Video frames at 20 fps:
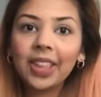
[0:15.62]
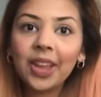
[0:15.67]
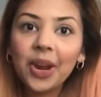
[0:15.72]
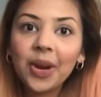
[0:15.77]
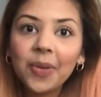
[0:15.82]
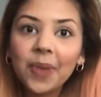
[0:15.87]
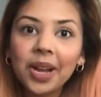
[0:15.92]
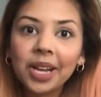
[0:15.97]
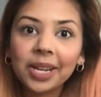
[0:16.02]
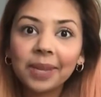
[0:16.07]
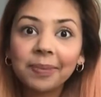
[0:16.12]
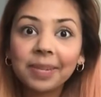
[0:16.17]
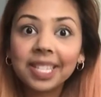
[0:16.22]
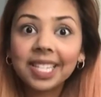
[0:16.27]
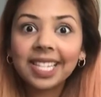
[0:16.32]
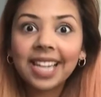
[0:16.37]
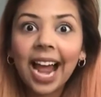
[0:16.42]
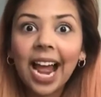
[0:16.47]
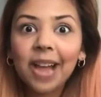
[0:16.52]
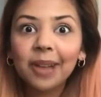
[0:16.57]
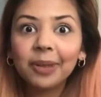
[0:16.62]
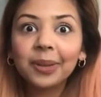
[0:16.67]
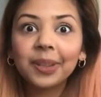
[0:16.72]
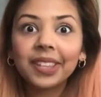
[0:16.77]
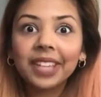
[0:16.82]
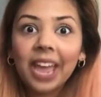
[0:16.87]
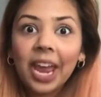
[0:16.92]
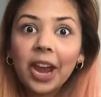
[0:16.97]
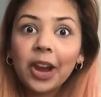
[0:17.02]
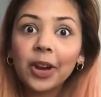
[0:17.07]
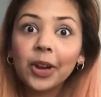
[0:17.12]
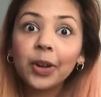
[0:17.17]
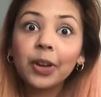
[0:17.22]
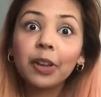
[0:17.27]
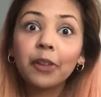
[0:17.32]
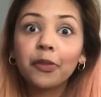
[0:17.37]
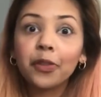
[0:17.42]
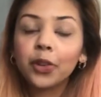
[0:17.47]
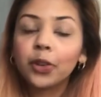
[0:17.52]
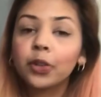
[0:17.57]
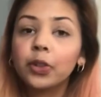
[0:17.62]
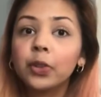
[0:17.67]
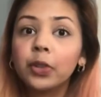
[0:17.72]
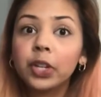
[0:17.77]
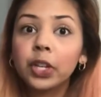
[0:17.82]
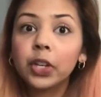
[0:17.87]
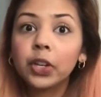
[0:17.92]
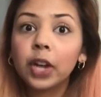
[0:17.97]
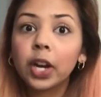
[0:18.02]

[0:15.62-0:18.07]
welcome to Style with Carol. If you're new here,